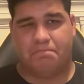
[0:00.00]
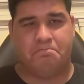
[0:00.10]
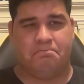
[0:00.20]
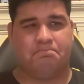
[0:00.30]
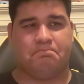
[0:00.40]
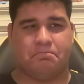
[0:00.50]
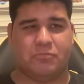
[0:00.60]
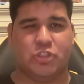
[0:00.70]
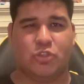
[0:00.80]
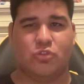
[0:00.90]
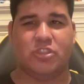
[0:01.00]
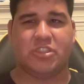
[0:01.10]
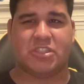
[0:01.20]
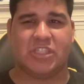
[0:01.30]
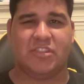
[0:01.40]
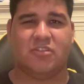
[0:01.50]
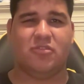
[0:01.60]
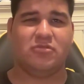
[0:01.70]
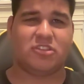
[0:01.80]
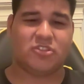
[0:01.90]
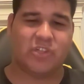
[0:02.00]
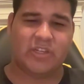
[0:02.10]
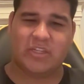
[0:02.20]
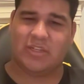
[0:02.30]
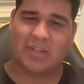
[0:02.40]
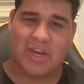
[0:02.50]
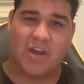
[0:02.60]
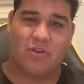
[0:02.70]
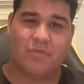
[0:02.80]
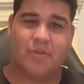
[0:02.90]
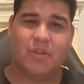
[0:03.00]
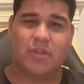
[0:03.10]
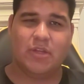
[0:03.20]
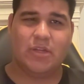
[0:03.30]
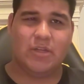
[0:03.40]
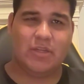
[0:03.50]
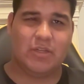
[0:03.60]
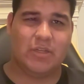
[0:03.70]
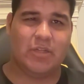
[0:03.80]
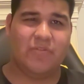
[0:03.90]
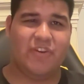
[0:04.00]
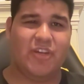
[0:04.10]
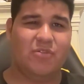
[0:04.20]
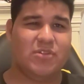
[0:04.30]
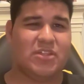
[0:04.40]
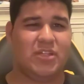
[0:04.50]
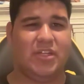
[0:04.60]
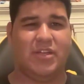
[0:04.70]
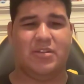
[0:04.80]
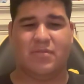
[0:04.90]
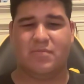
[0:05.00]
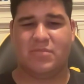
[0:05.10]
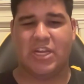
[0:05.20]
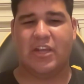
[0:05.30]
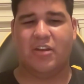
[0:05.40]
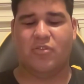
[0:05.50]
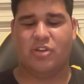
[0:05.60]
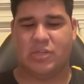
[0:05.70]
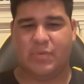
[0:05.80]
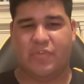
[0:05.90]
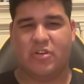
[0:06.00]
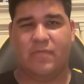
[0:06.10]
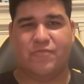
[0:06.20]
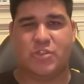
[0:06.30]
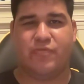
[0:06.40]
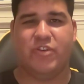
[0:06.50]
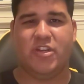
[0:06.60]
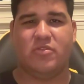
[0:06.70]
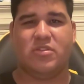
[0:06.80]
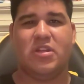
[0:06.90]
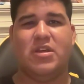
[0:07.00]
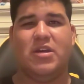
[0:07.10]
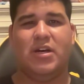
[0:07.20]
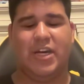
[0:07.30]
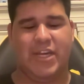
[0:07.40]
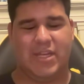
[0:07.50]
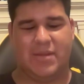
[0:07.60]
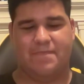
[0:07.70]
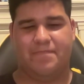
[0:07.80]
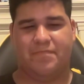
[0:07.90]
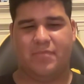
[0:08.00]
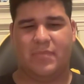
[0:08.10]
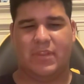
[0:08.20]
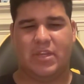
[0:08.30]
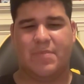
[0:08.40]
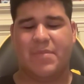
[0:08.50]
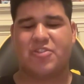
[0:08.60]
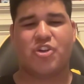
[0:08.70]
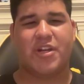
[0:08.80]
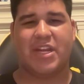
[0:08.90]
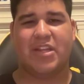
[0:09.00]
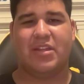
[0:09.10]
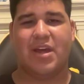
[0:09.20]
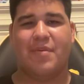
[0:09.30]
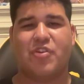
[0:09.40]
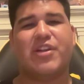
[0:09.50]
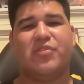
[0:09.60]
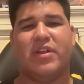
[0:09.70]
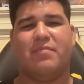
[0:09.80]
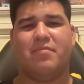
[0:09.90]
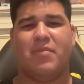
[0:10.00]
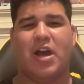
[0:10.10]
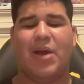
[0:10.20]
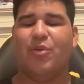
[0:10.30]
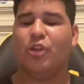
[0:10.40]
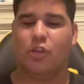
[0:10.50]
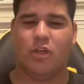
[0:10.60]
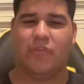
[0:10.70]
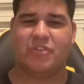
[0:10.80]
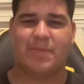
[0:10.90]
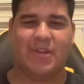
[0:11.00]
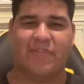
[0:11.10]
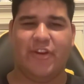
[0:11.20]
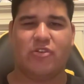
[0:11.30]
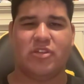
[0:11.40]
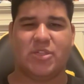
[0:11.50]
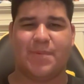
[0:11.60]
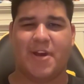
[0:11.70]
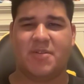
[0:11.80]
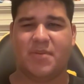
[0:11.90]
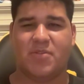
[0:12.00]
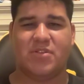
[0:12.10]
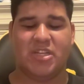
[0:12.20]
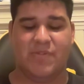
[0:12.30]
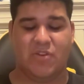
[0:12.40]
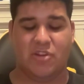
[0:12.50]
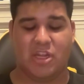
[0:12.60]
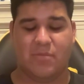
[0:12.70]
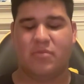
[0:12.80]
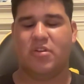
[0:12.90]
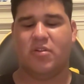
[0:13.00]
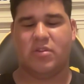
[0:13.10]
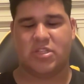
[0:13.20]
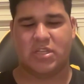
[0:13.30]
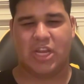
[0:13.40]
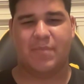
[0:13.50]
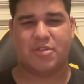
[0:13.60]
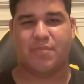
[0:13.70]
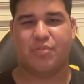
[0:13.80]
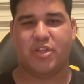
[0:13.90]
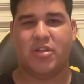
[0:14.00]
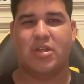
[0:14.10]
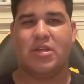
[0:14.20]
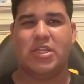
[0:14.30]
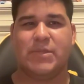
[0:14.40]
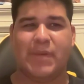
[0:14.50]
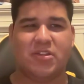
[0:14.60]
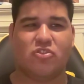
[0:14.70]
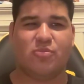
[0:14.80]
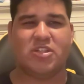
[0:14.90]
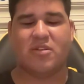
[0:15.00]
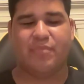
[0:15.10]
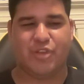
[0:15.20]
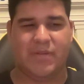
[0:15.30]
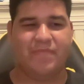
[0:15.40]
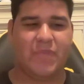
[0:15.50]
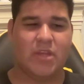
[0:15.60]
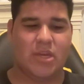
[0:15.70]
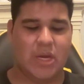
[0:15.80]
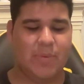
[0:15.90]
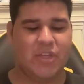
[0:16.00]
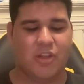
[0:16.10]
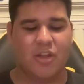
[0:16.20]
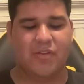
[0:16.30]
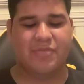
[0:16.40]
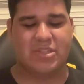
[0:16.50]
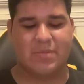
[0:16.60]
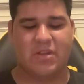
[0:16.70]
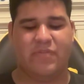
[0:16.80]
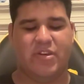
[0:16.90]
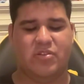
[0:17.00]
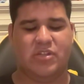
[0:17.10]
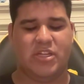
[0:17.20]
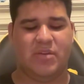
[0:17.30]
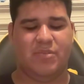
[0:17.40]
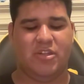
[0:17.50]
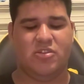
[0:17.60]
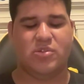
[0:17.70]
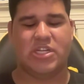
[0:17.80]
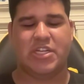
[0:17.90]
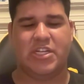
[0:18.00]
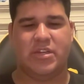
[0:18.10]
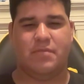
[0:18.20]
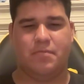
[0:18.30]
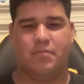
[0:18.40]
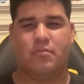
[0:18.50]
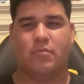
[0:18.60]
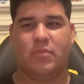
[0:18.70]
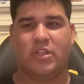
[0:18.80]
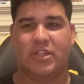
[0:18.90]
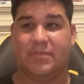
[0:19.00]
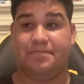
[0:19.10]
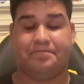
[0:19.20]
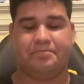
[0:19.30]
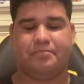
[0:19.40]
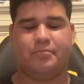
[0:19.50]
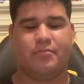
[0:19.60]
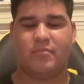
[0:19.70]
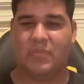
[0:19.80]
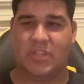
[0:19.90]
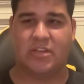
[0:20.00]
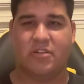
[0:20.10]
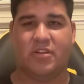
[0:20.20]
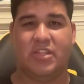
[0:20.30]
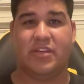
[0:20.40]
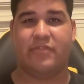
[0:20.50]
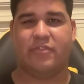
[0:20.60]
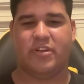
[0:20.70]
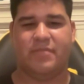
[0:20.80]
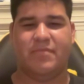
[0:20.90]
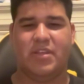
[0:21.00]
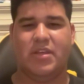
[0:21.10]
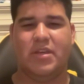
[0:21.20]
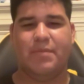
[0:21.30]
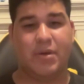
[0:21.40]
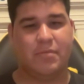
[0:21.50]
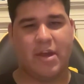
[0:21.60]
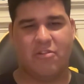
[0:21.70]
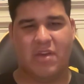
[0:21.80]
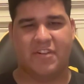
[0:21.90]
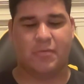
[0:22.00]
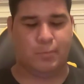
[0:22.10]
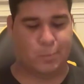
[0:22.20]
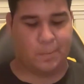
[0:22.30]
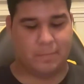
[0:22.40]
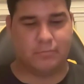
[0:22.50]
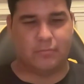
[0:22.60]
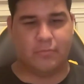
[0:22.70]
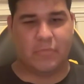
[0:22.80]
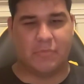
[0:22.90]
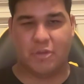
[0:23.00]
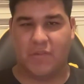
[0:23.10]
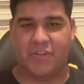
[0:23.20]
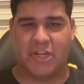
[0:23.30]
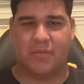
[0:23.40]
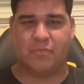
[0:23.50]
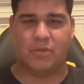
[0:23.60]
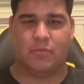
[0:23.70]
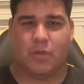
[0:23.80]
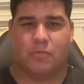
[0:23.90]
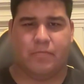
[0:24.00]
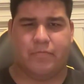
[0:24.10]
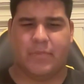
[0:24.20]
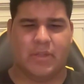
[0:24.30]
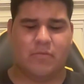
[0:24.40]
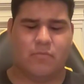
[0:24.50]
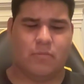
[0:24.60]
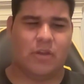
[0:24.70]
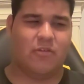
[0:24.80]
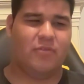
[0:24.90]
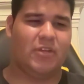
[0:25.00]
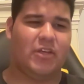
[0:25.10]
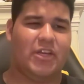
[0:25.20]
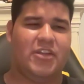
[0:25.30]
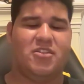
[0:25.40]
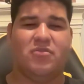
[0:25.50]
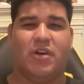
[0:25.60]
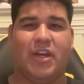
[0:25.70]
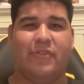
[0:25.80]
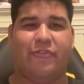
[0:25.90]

with the whole Nintendo striking down uh, the videos and like taking ownership of the videos. I am not trying to get. I'm not trying to do that. I would love to make videos on Smash Bros. Even though the game, you know, the game's complete. Smash Ultimate's complete. I would love to make videos on that, but the issue is I need the, um, the other thing for it. But I don't have it. Would love to get it, but no. I don't, I don't think I need to. I